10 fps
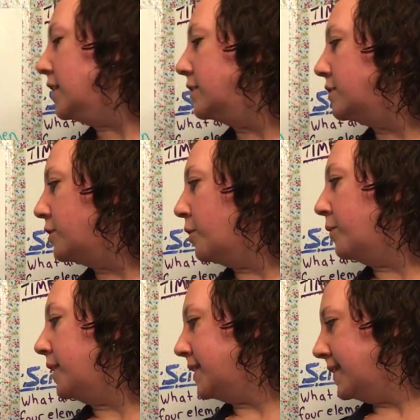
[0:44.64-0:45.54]

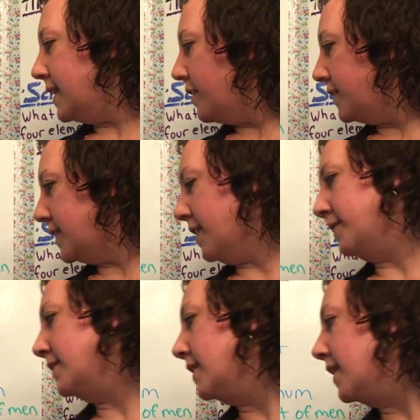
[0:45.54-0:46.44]
So this is how it
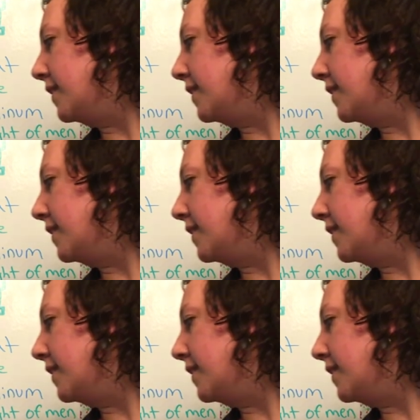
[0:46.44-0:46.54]
sounds.